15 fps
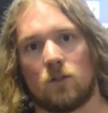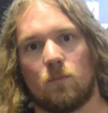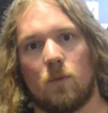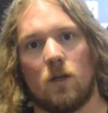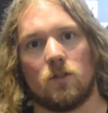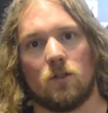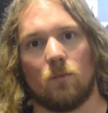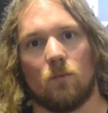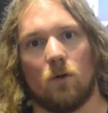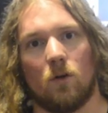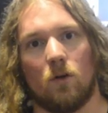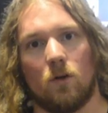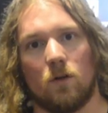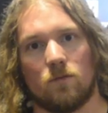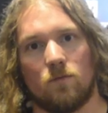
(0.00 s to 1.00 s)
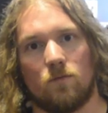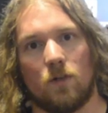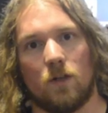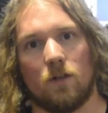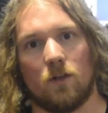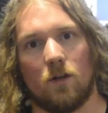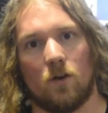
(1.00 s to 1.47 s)
spacing bar doesn't
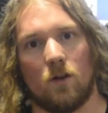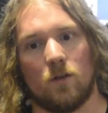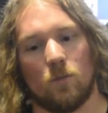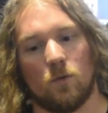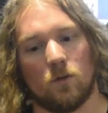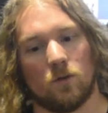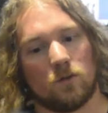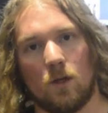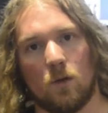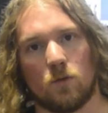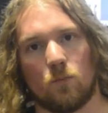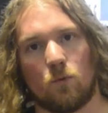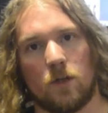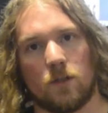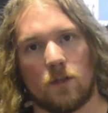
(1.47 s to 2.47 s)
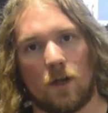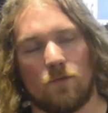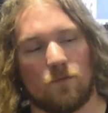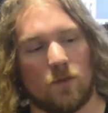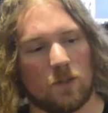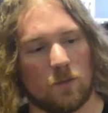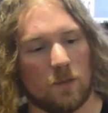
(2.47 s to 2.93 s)
fit in there anymore. It was a pretty
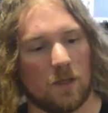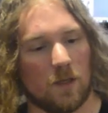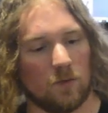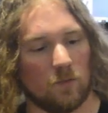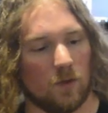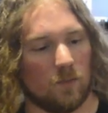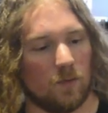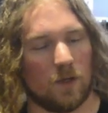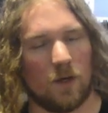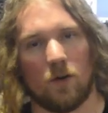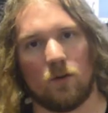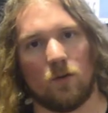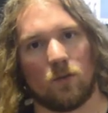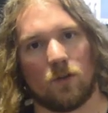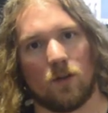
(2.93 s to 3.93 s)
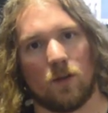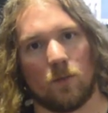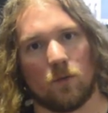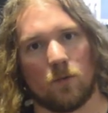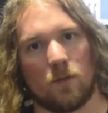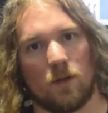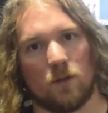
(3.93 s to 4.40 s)
tight fit to begin with, but now I don't think I'm
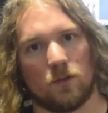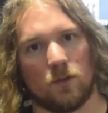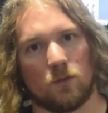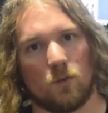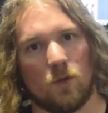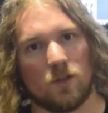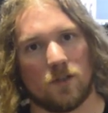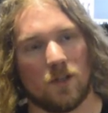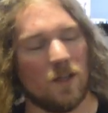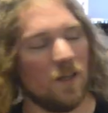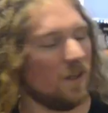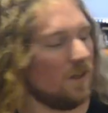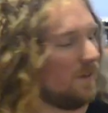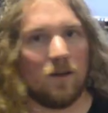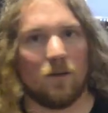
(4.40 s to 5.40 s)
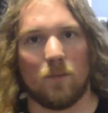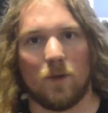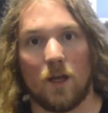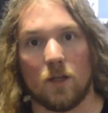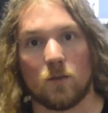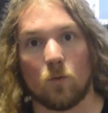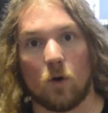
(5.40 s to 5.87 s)
going to be able to squeeze it in. But
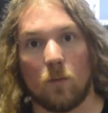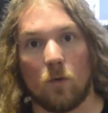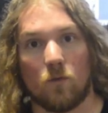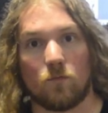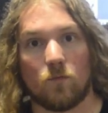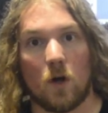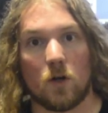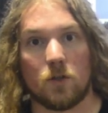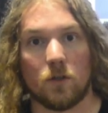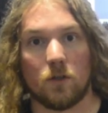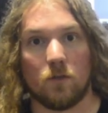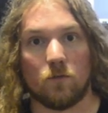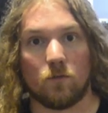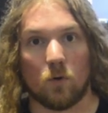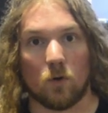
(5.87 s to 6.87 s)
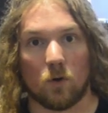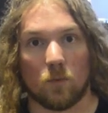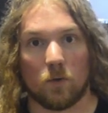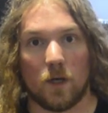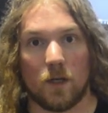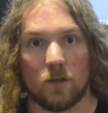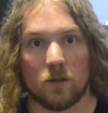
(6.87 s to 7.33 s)
hey, it's more about function than
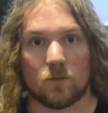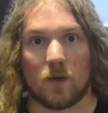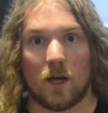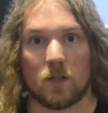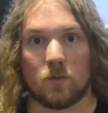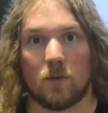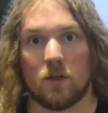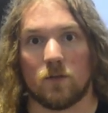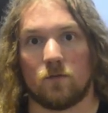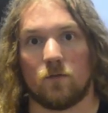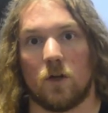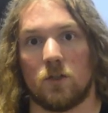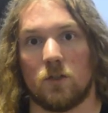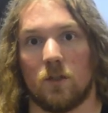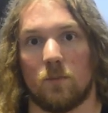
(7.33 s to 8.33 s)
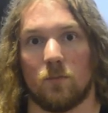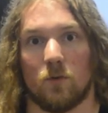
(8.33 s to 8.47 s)
form, right? And this patch bay is functioning